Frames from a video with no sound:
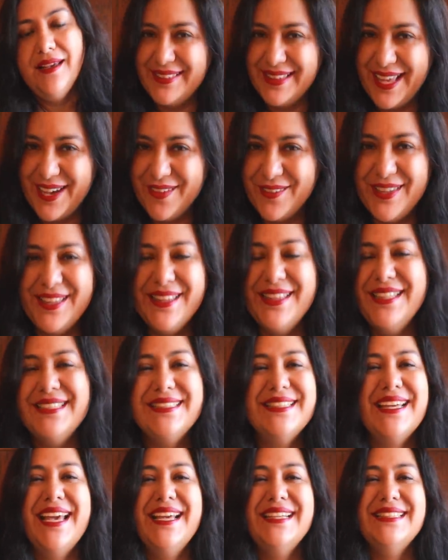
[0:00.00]
Now in
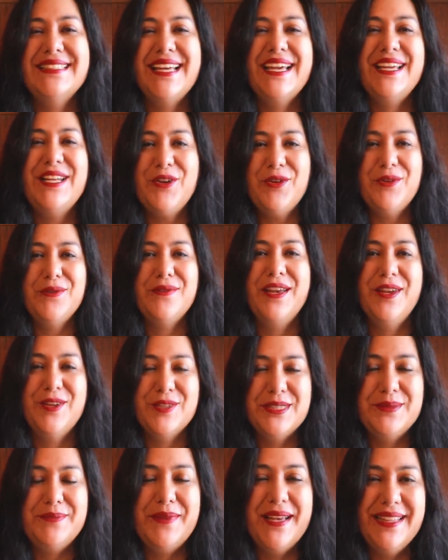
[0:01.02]
this case, I know
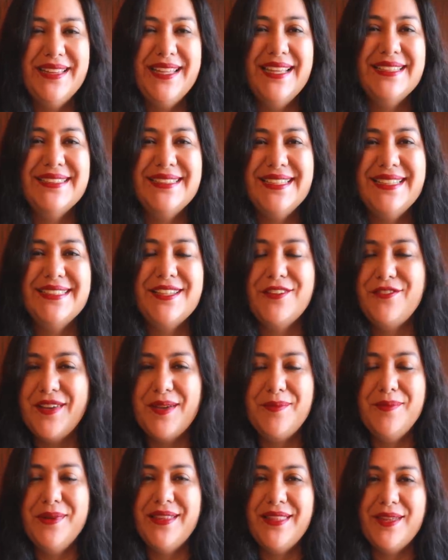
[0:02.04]
Rayon Spandex is a
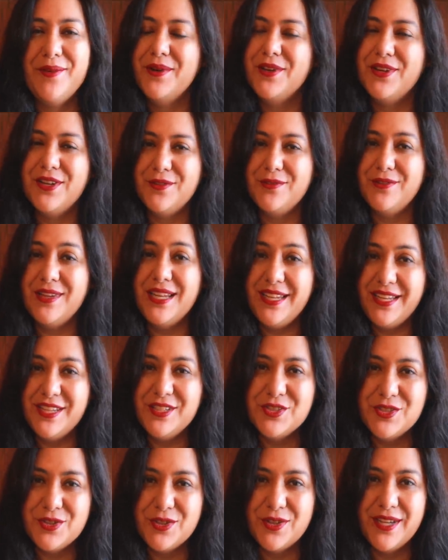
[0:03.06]
fabric that we're going to really
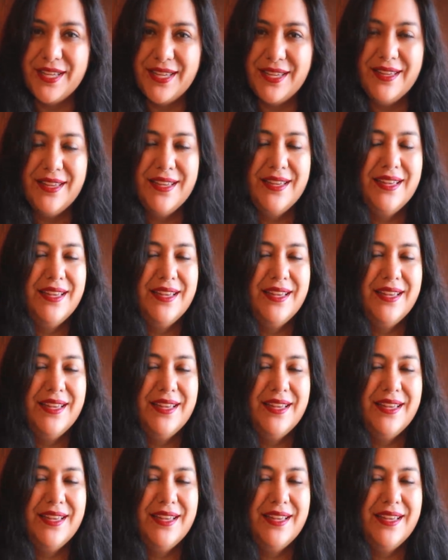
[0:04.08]
enjoy.